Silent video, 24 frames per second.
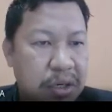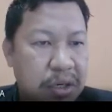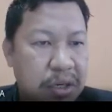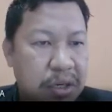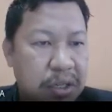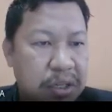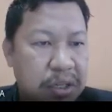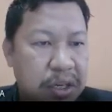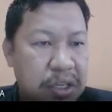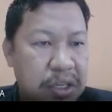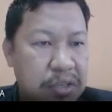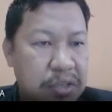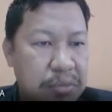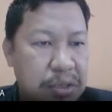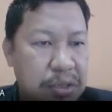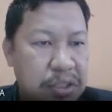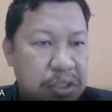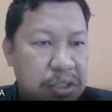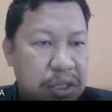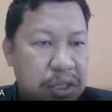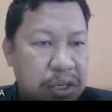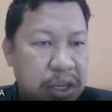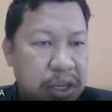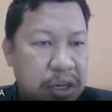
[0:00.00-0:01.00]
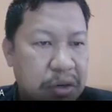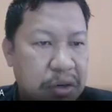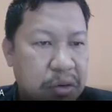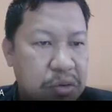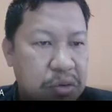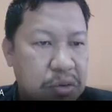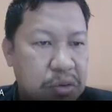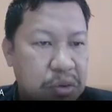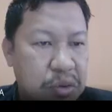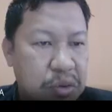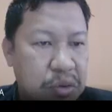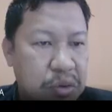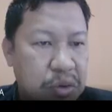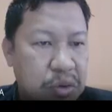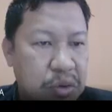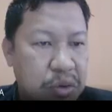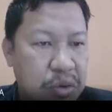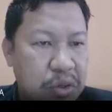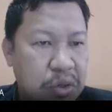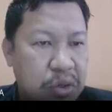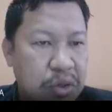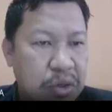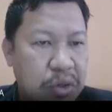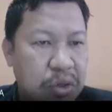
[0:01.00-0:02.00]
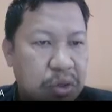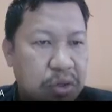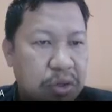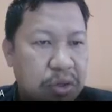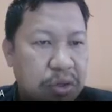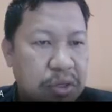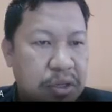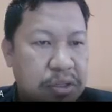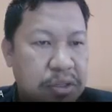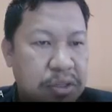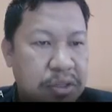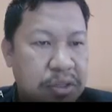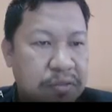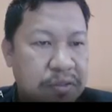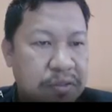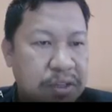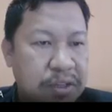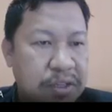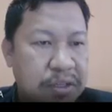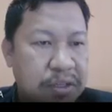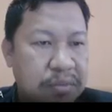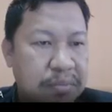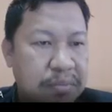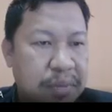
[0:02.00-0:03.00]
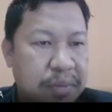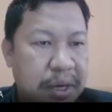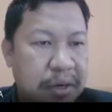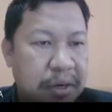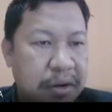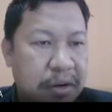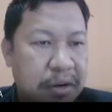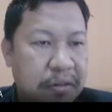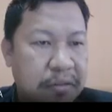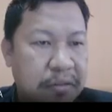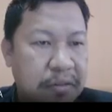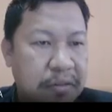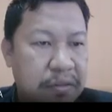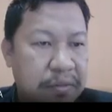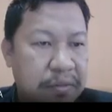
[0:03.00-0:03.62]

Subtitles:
the transmission and also receiving part of